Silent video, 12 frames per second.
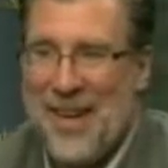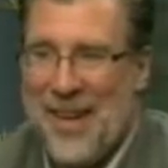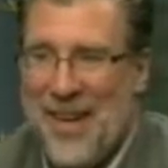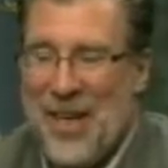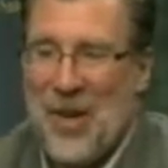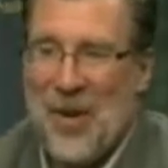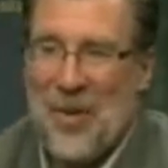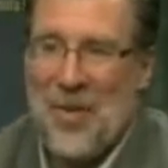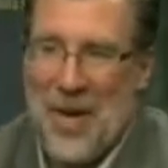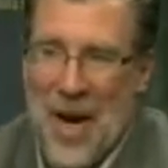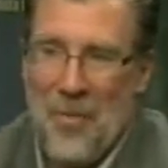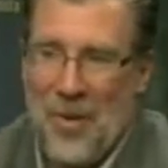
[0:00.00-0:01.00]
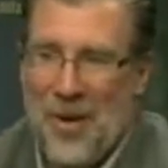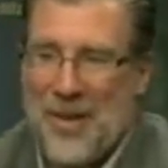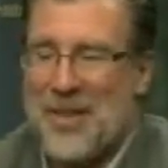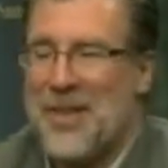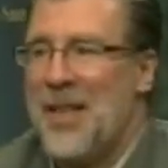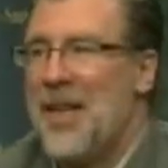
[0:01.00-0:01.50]
you know,
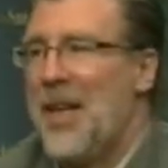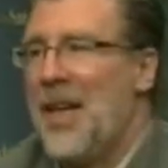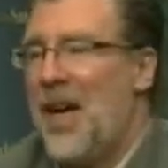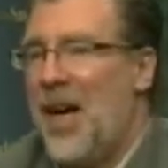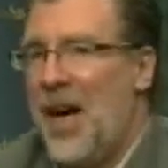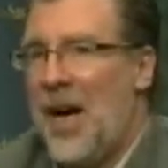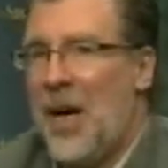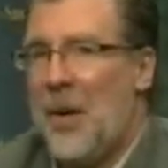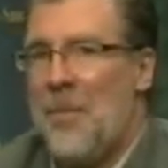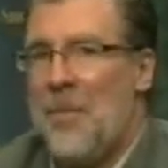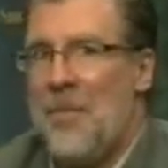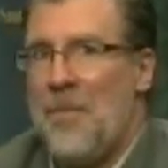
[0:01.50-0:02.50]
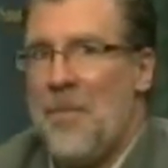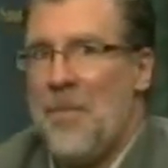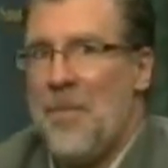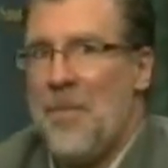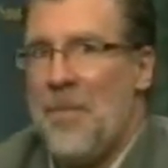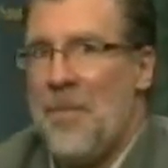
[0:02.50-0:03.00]
networks. The
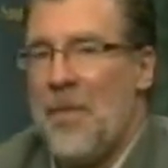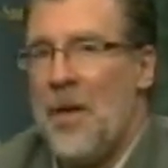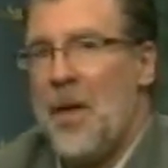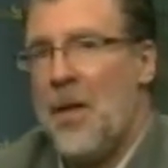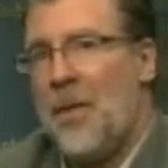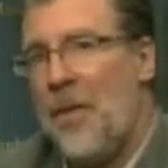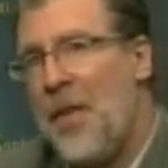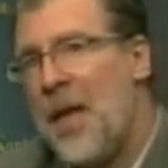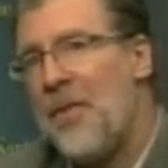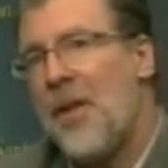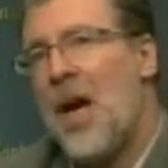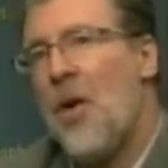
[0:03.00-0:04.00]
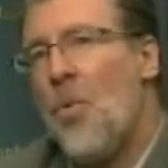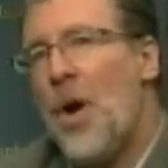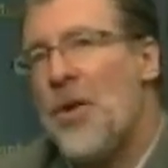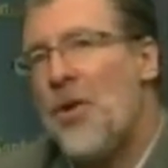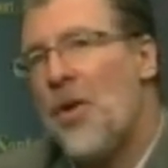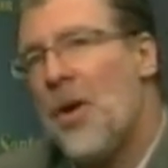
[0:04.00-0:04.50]
thing that I
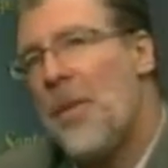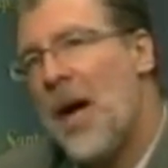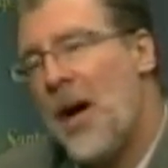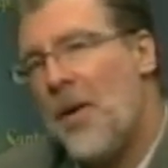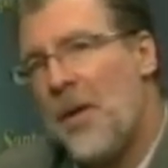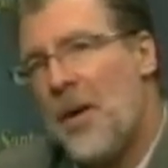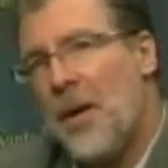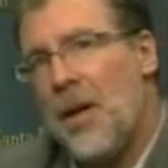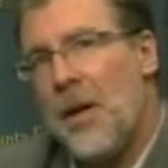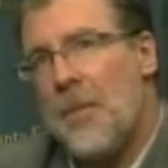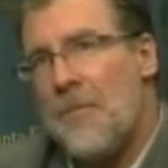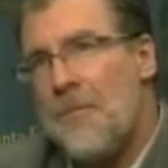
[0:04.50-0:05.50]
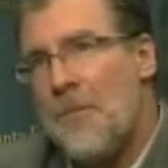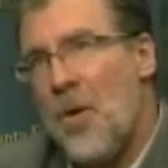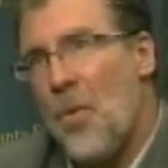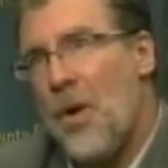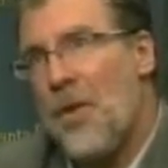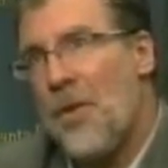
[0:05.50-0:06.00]
wonder about
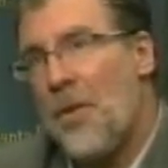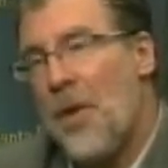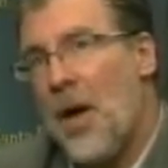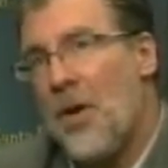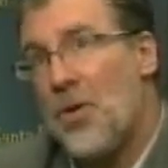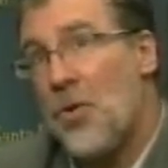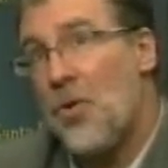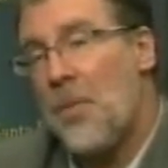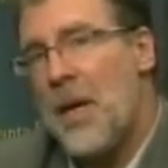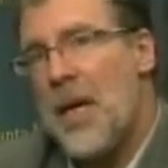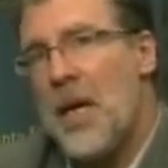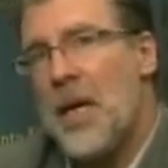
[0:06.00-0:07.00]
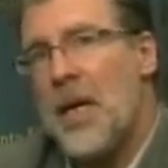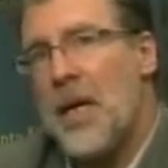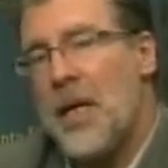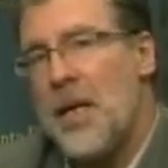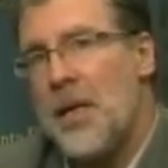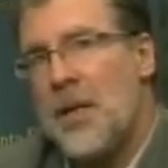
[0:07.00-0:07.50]
with social media
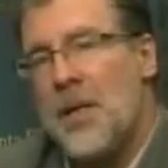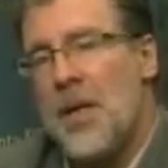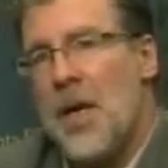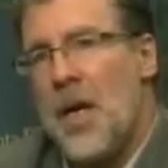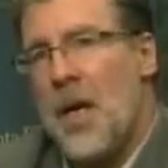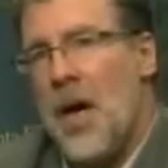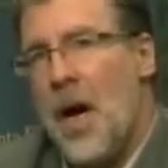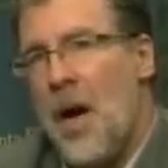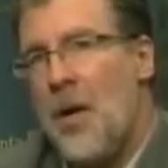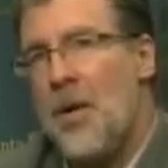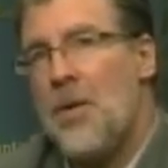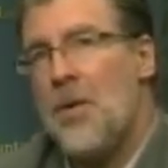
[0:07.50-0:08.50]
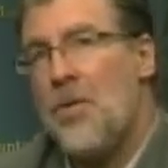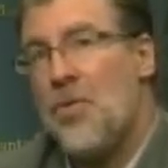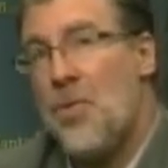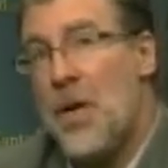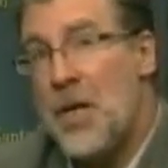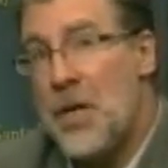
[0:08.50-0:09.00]
is
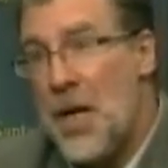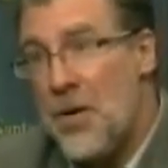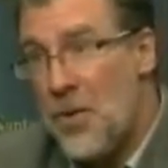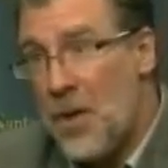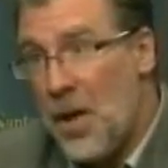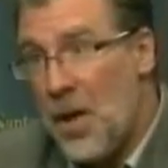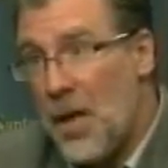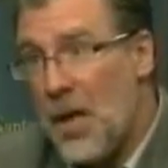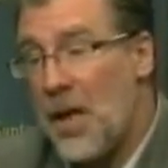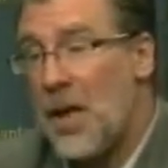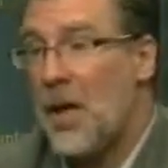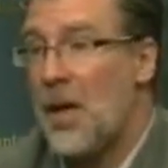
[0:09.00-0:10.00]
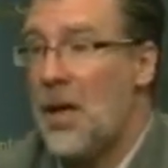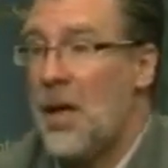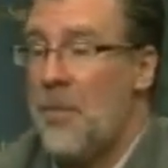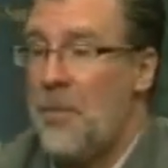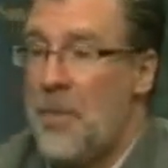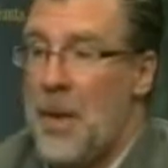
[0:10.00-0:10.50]
traditionally
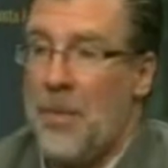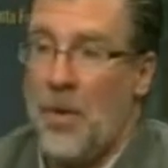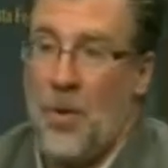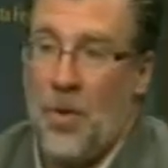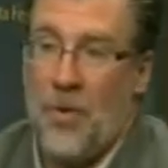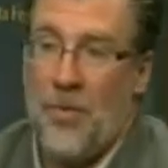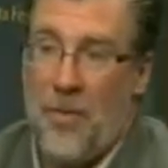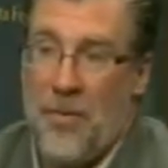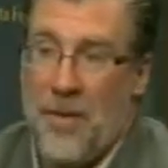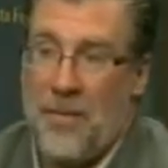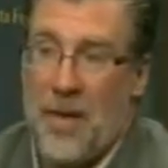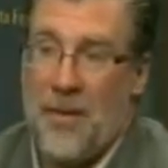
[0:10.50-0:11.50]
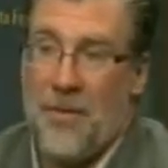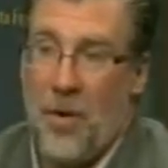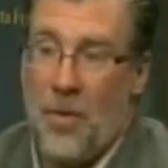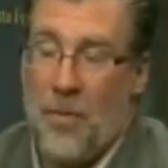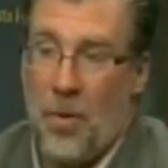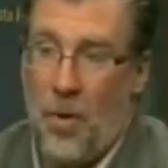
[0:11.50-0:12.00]
people who are over 50
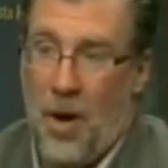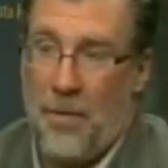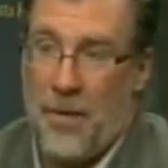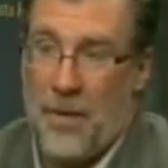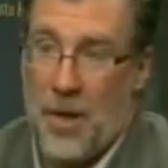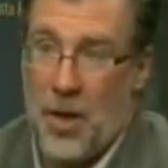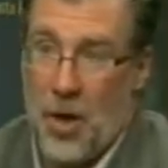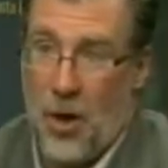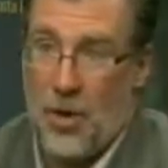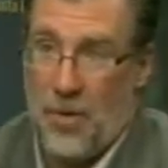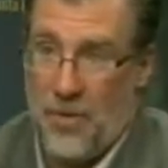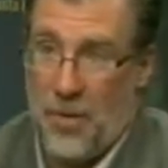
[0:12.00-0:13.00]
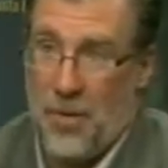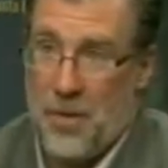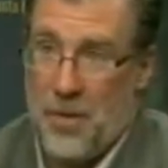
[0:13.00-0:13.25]
vote more often than younger folks.